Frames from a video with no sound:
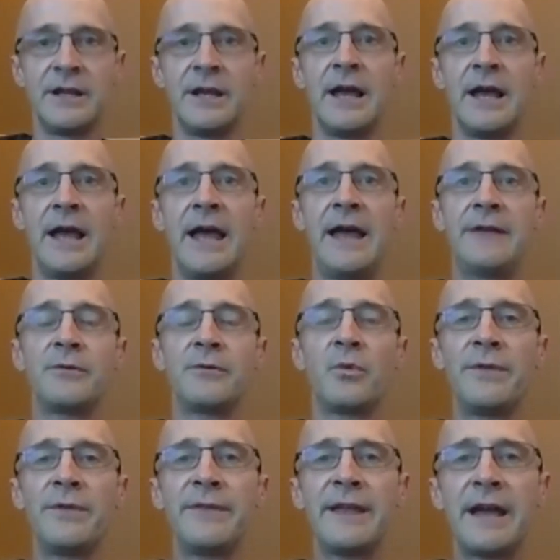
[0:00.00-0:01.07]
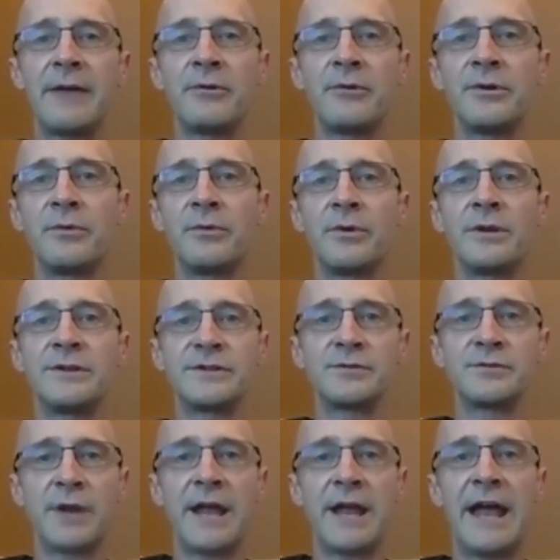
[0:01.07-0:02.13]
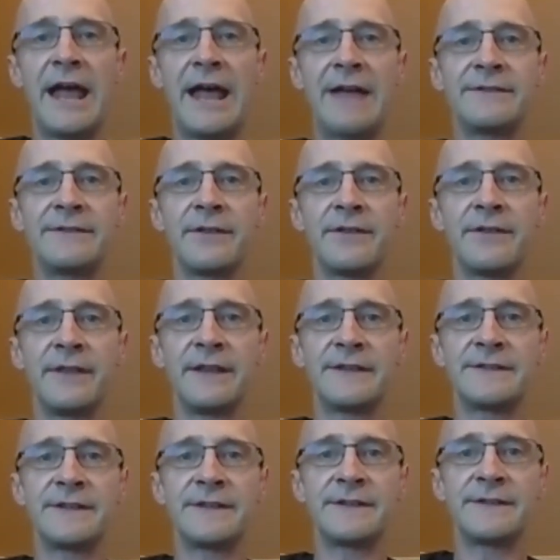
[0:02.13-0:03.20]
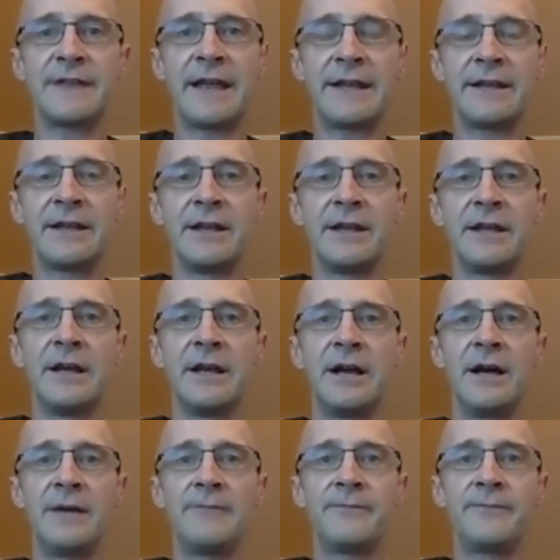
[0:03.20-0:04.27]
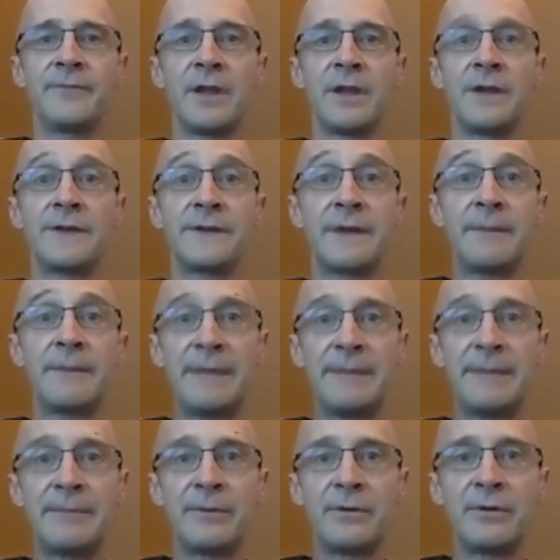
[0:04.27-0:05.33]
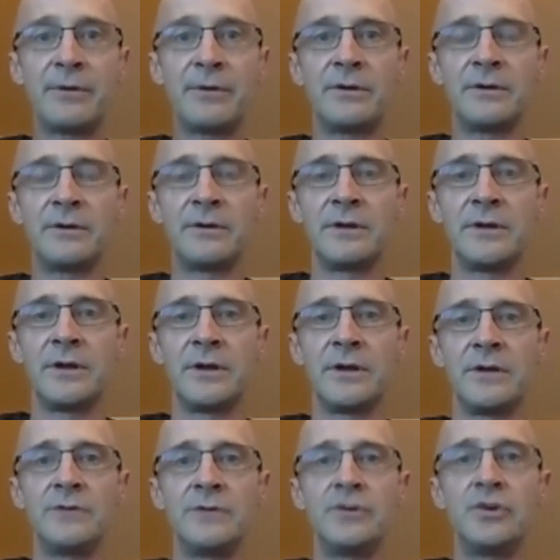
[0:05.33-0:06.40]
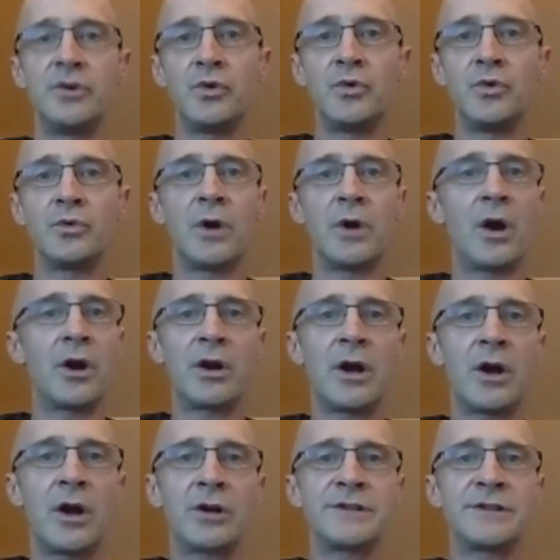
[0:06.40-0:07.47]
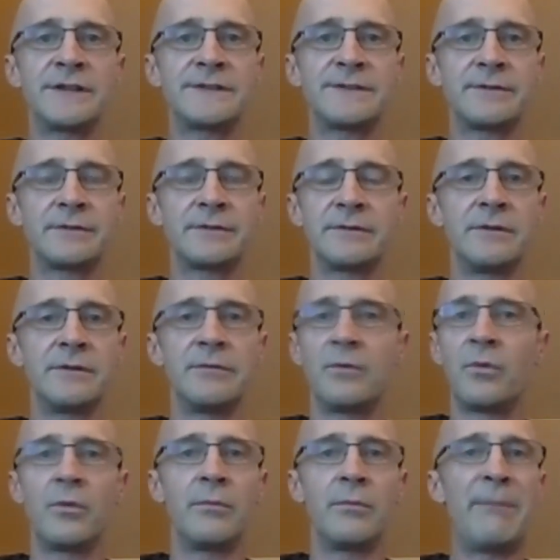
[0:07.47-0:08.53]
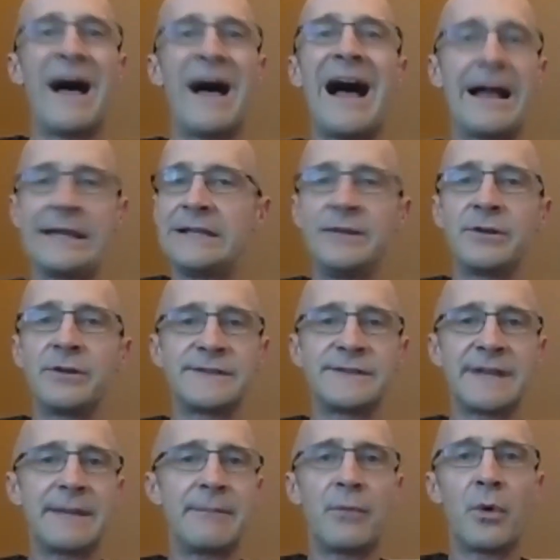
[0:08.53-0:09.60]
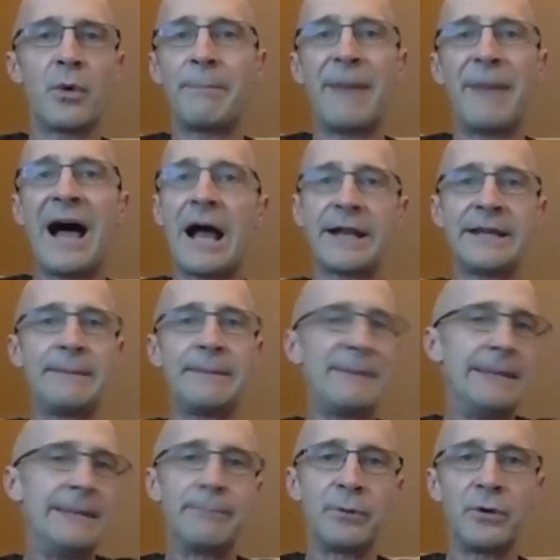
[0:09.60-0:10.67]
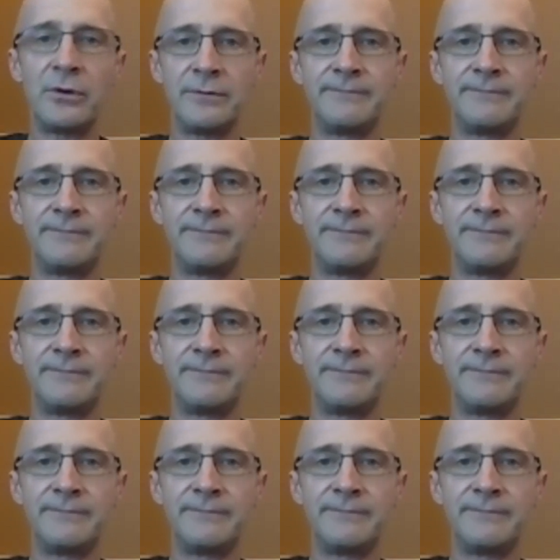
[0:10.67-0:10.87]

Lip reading: And one thing I would just want to add to this is that some people are just body, you could say more body people,